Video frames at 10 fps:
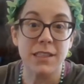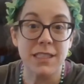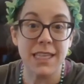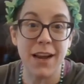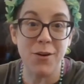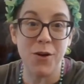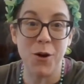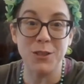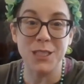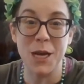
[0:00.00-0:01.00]
say
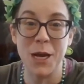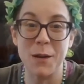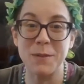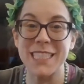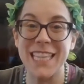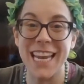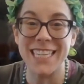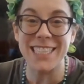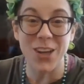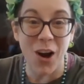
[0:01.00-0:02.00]
hello to Miss
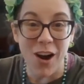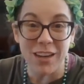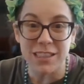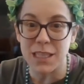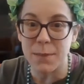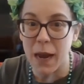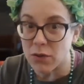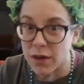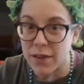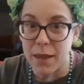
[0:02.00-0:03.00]
Katie's dogs in the
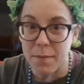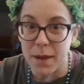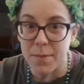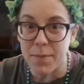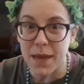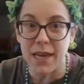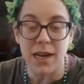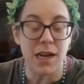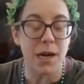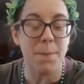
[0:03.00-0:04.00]
background. They may be making
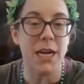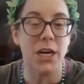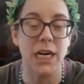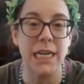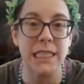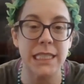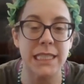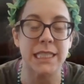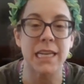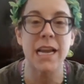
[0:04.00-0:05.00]
an appearance.
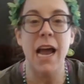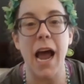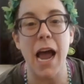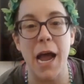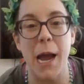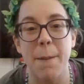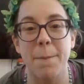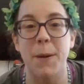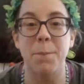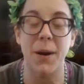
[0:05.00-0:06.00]
Um,
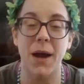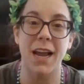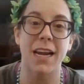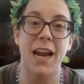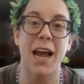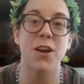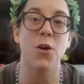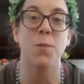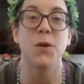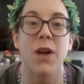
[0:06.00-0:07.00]
but I
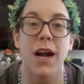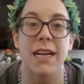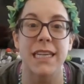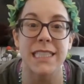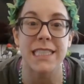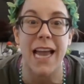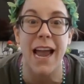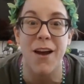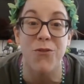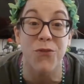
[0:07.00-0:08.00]
hope you guys
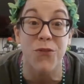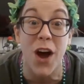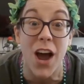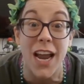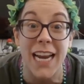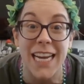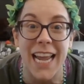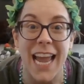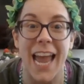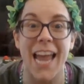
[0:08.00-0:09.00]
have fun
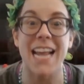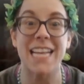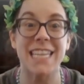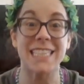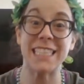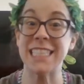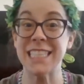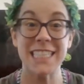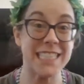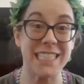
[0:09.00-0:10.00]
and
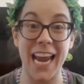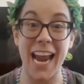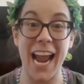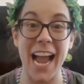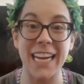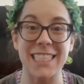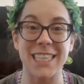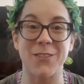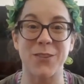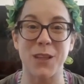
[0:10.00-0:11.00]
stay
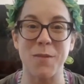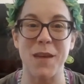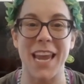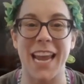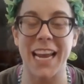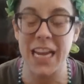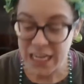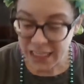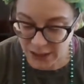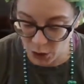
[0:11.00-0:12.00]
active with me.
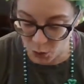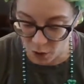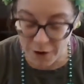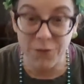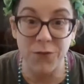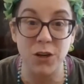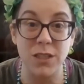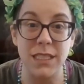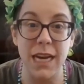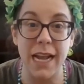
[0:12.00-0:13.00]
So, our first
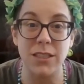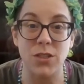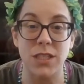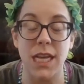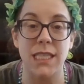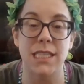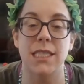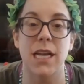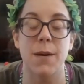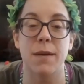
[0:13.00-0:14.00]
exercise is
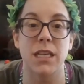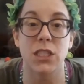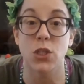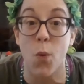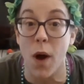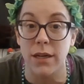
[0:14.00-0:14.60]
going to be a squat